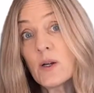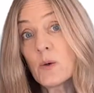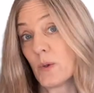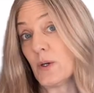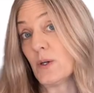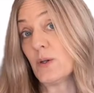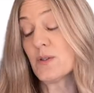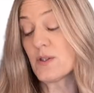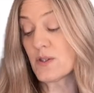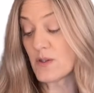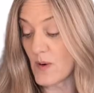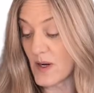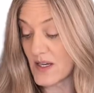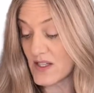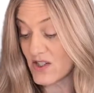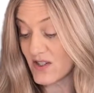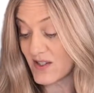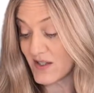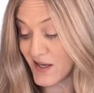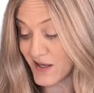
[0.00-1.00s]
root, so I
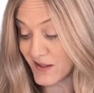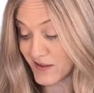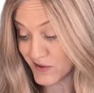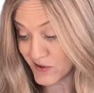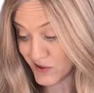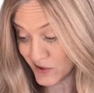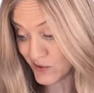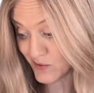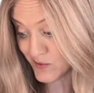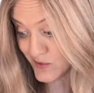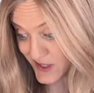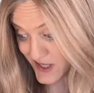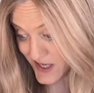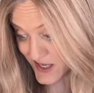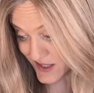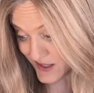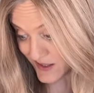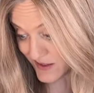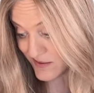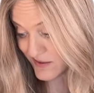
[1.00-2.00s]
just need two
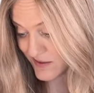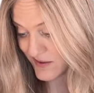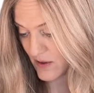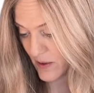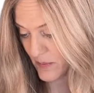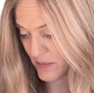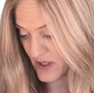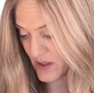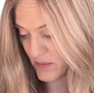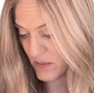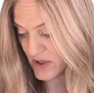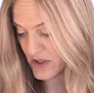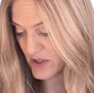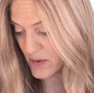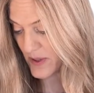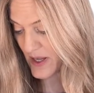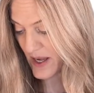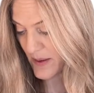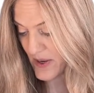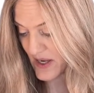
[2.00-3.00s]
d's. So I'm going to
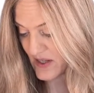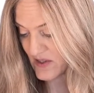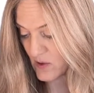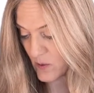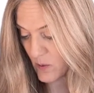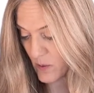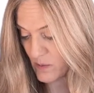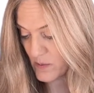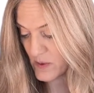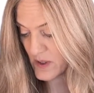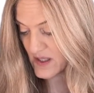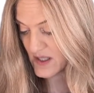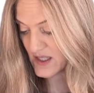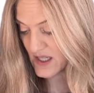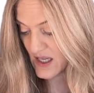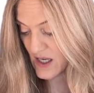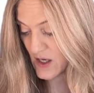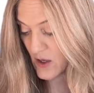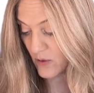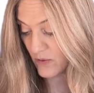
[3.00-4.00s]
multiply by square root of
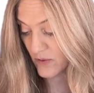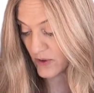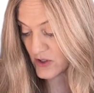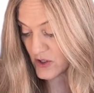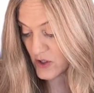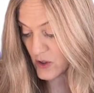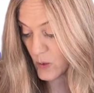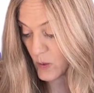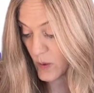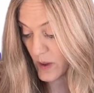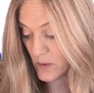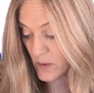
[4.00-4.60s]
d over square